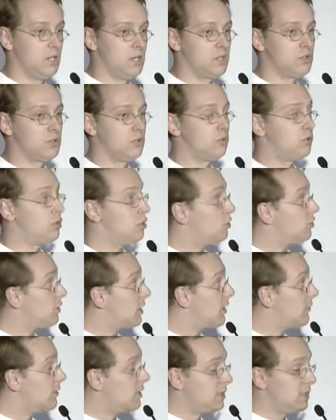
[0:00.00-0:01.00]
So the
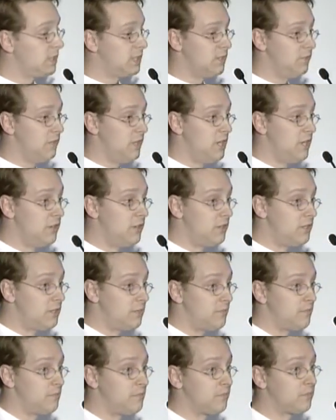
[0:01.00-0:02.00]
talk I will give
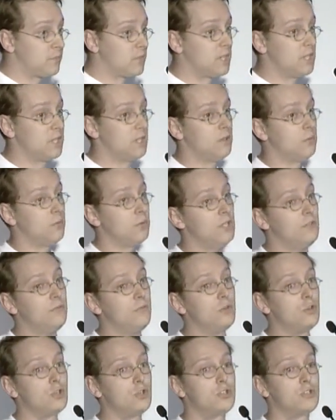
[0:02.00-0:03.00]
here will
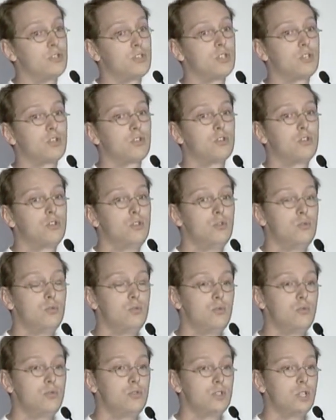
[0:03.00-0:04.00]
focus on
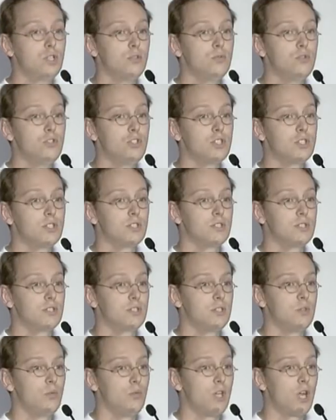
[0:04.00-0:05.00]
two
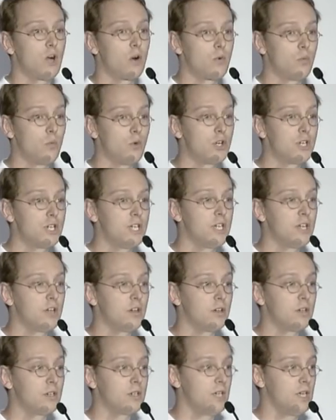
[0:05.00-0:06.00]
solutions we are working
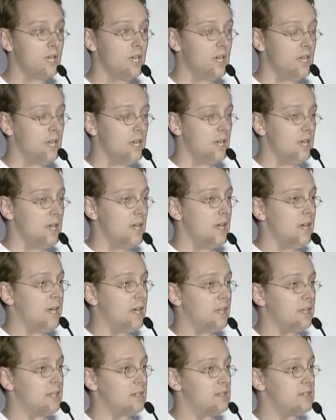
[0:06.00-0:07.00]
on,
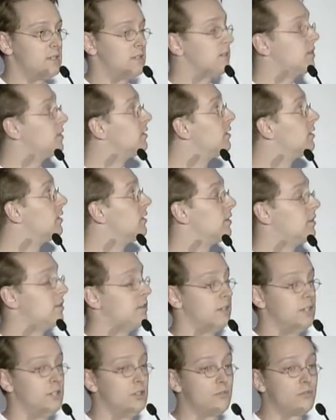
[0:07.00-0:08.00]
and
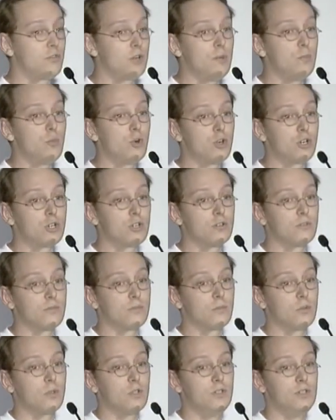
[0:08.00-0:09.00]
in the framework
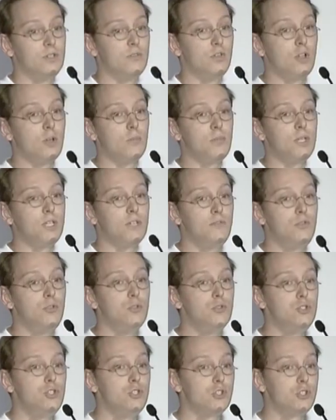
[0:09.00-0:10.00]
on developing
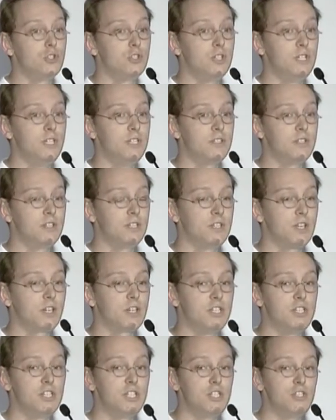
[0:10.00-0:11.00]
future internet
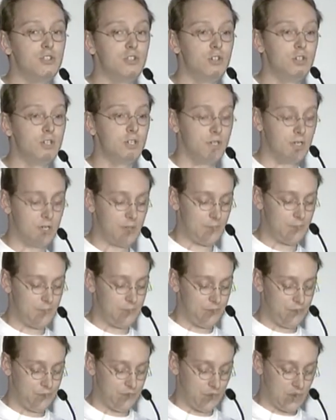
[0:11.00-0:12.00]
architecture.
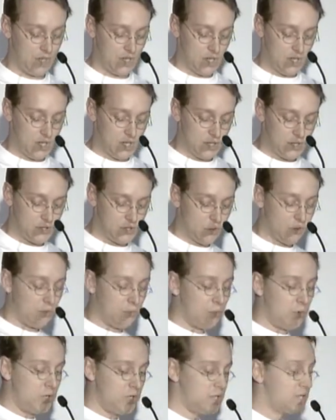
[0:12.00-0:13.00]
So
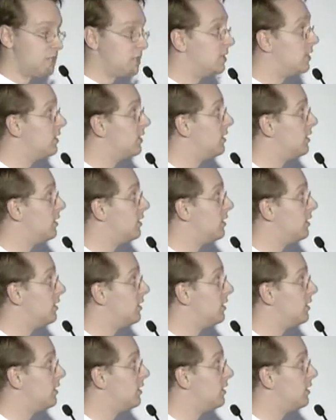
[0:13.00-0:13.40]
first,